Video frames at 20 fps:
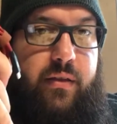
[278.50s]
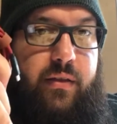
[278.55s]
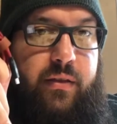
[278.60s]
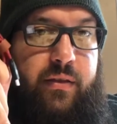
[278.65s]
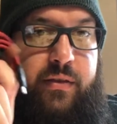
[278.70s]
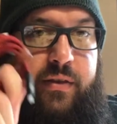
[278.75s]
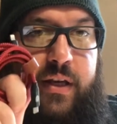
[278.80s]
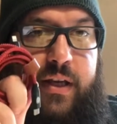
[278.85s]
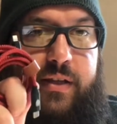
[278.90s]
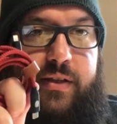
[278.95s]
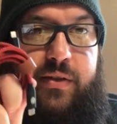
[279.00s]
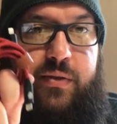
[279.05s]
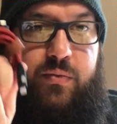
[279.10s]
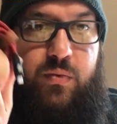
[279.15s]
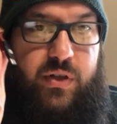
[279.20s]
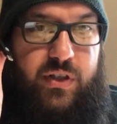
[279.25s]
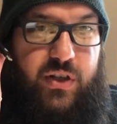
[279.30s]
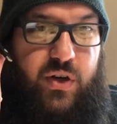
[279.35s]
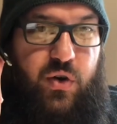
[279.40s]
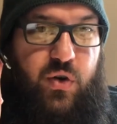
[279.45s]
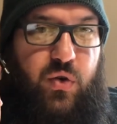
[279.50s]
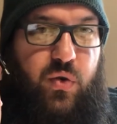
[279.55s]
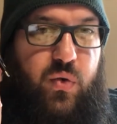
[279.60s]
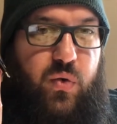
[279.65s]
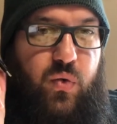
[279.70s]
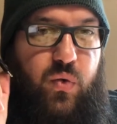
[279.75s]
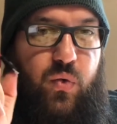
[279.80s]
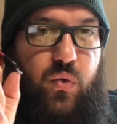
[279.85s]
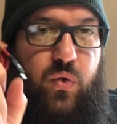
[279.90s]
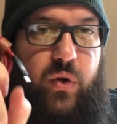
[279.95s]
This was
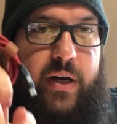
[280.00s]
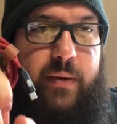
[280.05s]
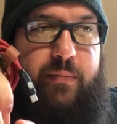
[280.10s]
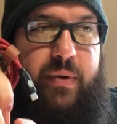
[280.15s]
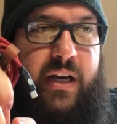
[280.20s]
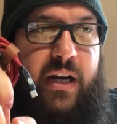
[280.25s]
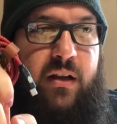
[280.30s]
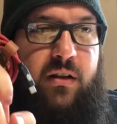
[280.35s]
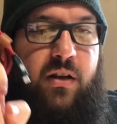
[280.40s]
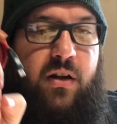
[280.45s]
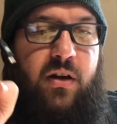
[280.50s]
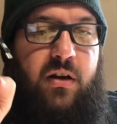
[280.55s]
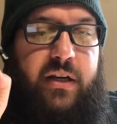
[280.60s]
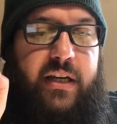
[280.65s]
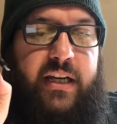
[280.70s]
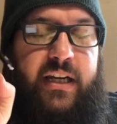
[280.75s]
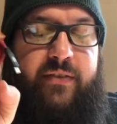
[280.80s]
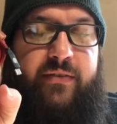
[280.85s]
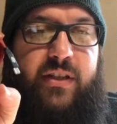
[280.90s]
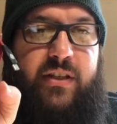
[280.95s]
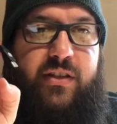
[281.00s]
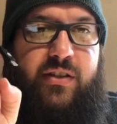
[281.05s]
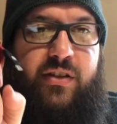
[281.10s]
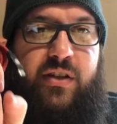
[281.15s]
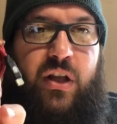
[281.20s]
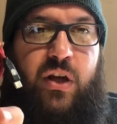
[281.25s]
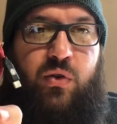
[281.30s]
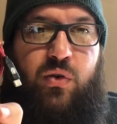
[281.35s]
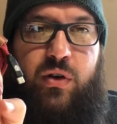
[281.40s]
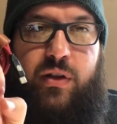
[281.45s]
creeping along even
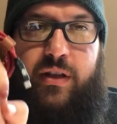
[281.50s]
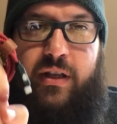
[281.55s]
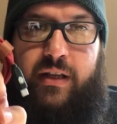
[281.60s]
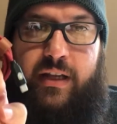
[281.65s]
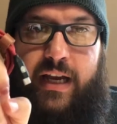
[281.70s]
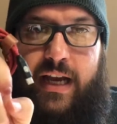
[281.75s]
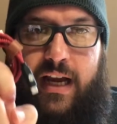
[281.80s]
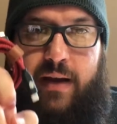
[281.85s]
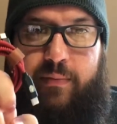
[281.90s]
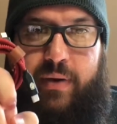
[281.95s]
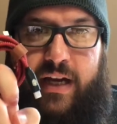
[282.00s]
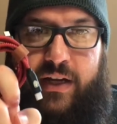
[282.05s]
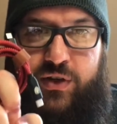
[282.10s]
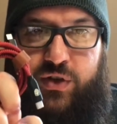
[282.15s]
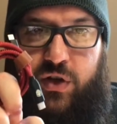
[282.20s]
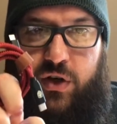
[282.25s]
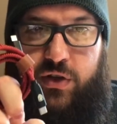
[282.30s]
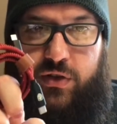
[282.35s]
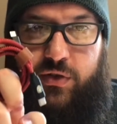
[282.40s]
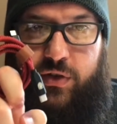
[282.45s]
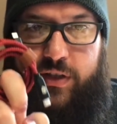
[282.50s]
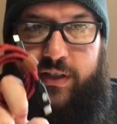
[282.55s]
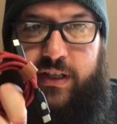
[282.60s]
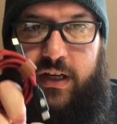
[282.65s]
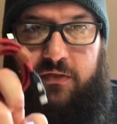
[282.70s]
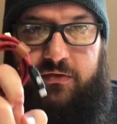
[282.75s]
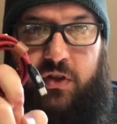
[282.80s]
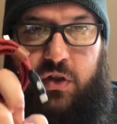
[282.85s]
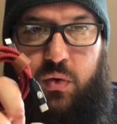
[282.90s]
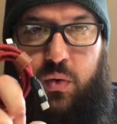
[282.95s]
slower than the iPad charger
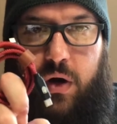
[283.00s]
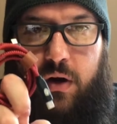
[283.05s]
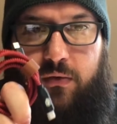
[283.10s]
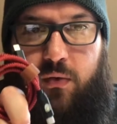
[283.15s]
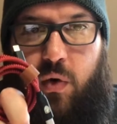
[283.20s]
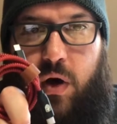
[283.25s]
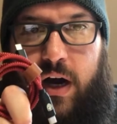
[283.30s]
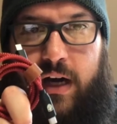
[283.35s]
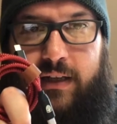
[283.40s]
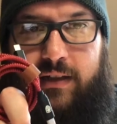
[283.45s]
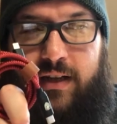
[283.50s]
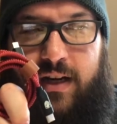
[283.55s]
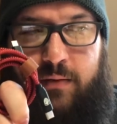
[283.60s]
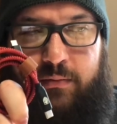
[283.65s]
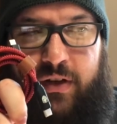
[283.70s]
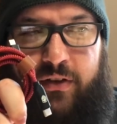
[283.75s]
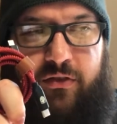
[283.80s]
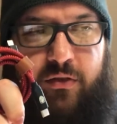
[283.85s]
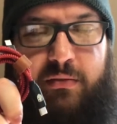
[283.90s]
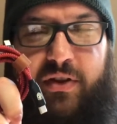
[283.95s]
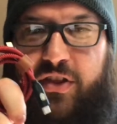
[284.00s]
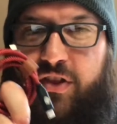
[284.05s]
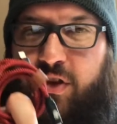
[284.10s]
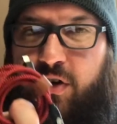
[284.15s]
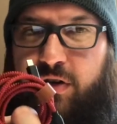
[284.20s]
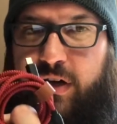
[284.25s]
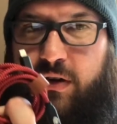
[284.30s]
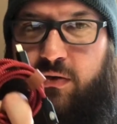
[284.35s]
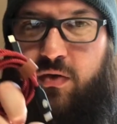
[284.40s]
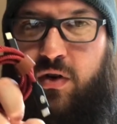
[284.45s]
itself, the 12 watt. Coming from a
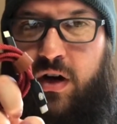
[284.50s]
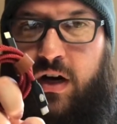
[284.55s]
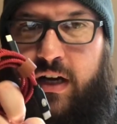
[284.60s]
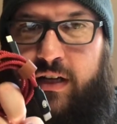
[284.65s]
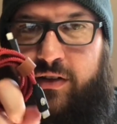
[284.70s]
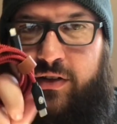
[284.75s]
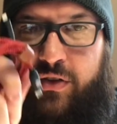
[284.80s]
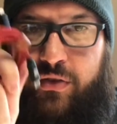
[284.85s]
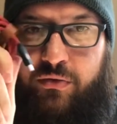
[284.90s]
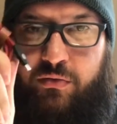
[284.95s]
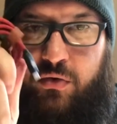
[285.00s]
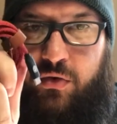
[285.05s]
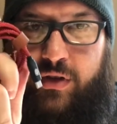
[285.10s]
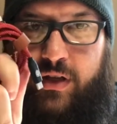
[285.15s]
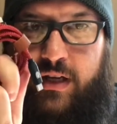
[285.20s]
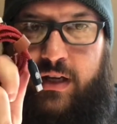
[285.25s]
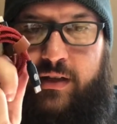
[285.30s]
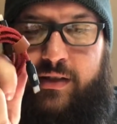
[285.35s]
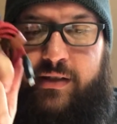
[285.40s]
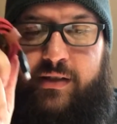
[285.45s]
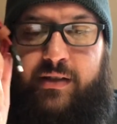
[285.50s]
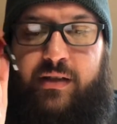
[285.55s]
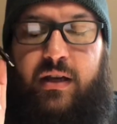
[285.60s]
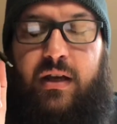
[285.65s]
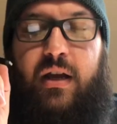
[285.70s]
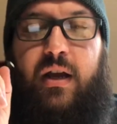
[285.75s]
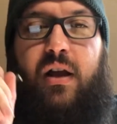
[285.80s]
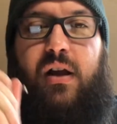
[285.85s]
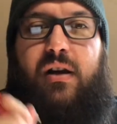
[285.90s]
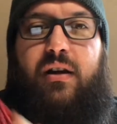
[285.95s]
30 watt through this
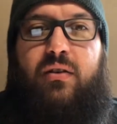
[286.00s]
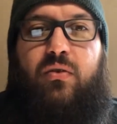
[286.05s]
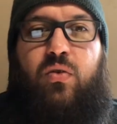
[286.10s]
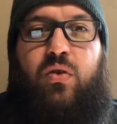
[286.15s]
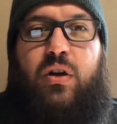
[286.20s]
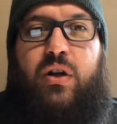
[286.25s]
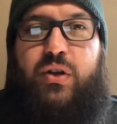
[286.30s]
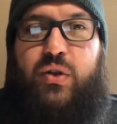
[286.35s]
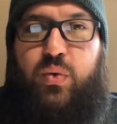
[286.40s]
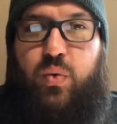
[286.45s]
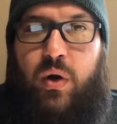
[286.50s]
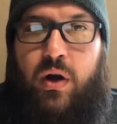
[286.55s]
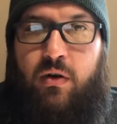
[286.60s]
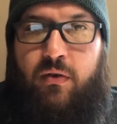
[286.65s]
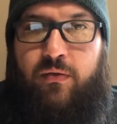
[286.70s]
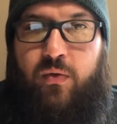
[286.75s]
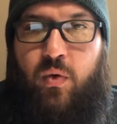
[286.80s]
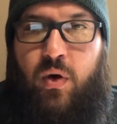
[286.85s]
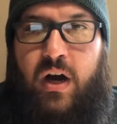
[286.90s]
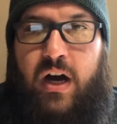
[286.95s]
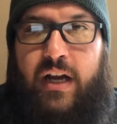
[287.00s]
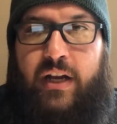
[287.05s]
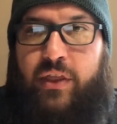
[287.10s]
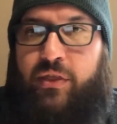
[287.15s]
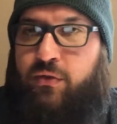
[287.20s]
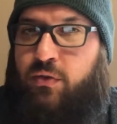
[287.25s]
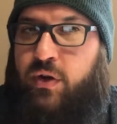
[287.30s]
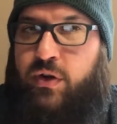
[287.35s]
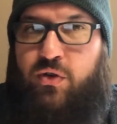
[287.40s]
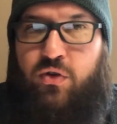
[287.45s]
or a 12 watt
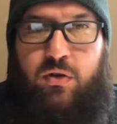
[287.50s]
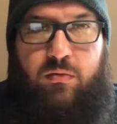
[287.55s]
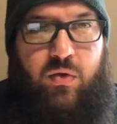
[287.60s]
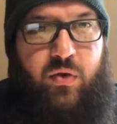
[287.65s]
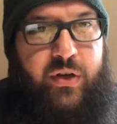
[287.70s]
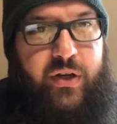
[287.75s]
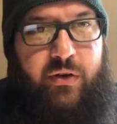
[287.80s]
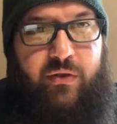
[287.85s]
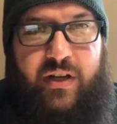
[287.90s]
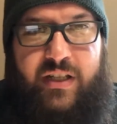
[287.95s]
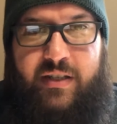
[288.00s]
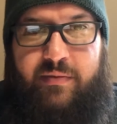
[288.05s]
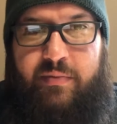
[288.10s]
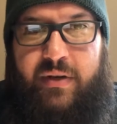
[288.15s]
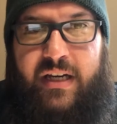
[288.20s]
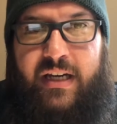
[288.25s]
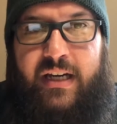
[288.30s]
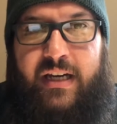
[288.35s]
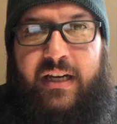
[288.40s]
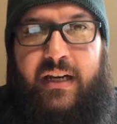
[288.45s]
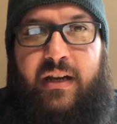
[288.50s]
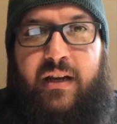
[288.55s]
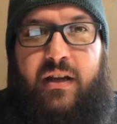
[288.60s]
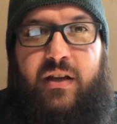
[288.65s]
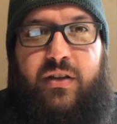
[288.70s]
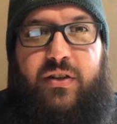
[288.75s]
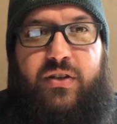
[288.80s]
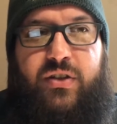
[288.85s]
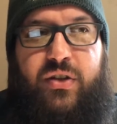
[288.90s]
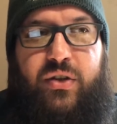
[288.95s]
through a normal USB
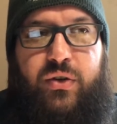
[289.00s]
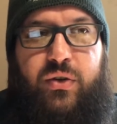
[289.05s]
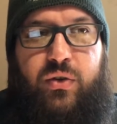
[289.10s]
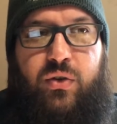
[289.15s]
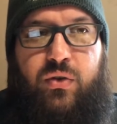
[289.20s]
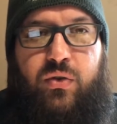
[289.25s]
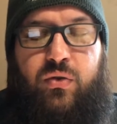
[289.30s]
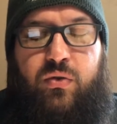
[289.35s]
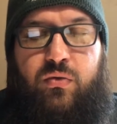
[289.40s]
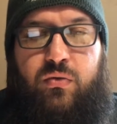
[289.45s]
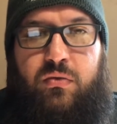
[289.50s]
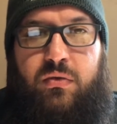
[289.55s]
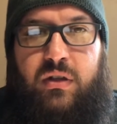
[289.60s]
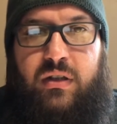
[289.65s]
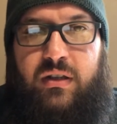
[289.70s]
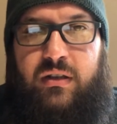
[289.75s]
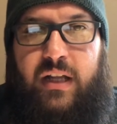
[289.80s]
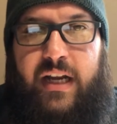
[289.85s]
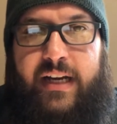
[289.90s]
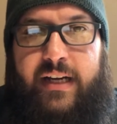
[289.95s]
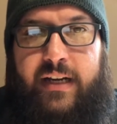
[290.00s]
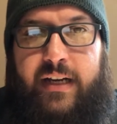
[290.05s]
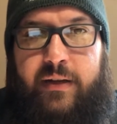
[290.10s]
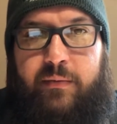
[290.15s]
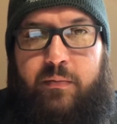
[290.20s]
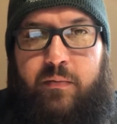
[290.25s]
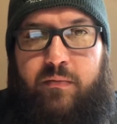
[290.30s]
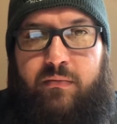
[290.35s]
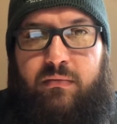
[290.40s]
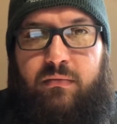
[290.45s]
to Lightning.